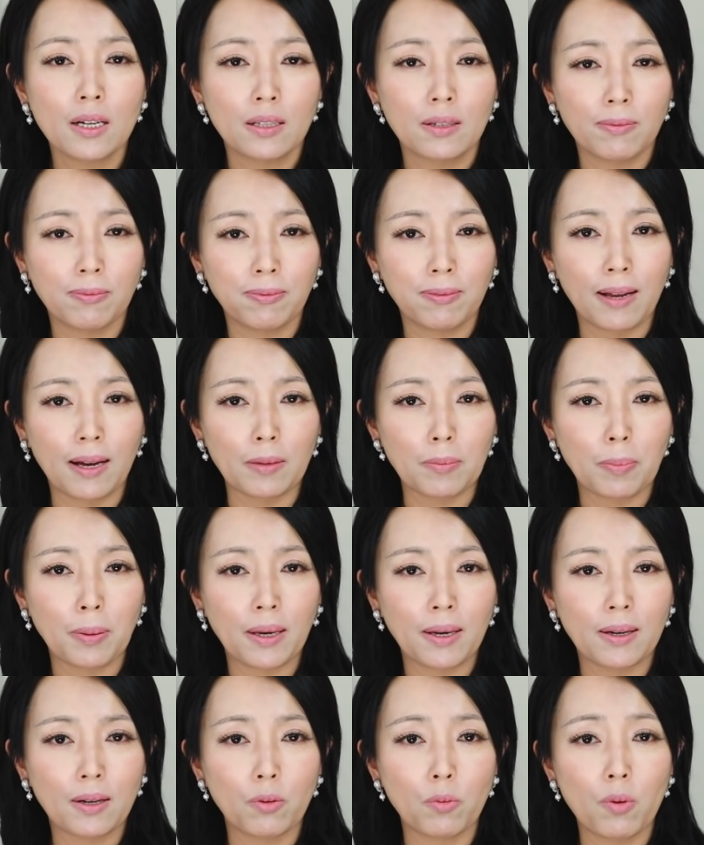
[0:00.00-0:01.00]
The flood
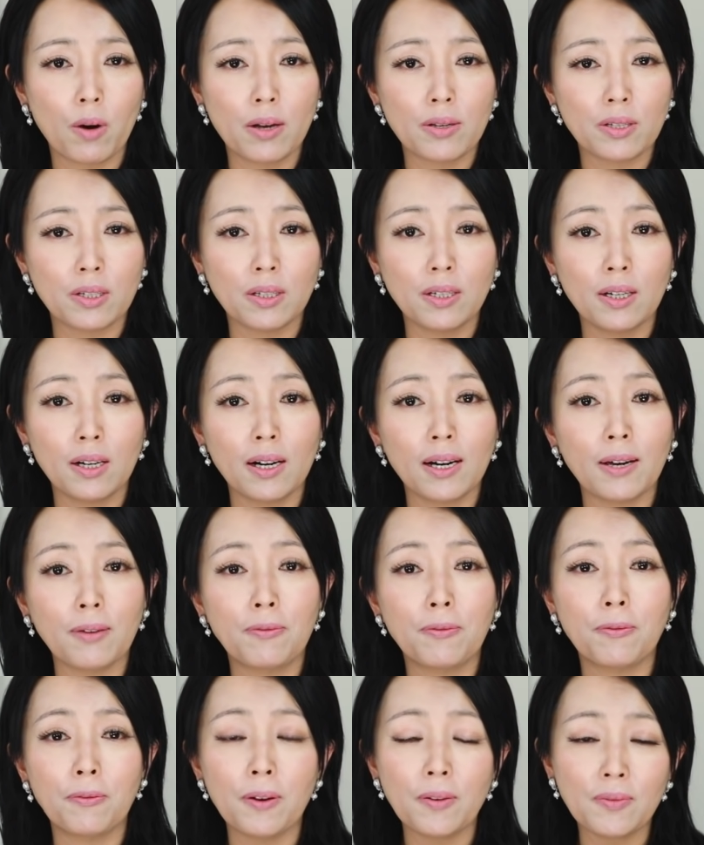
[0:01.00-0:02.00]
peak was nearly
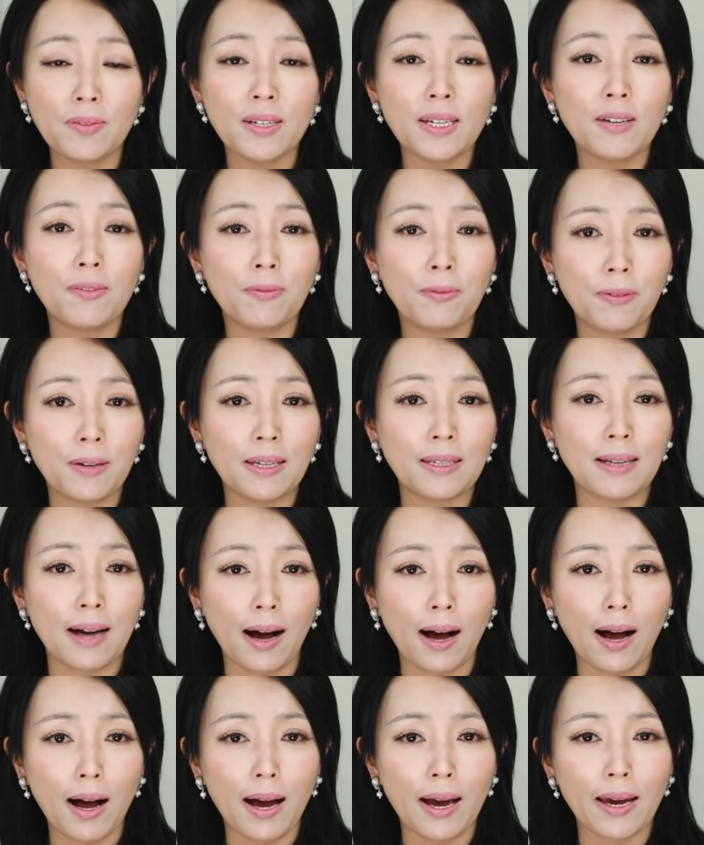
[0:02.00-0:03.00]
50 feet
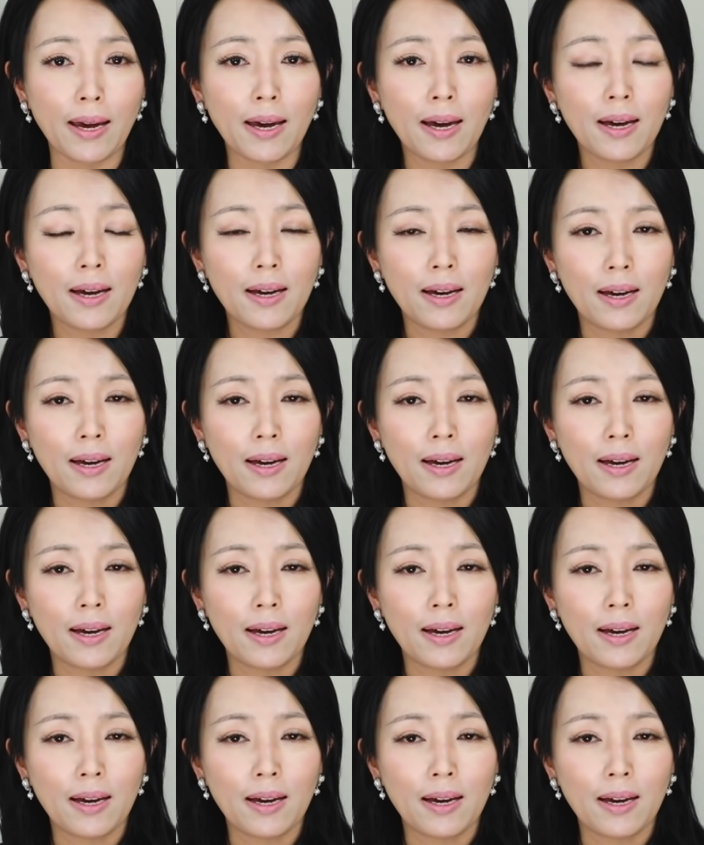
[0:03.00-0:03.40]
high,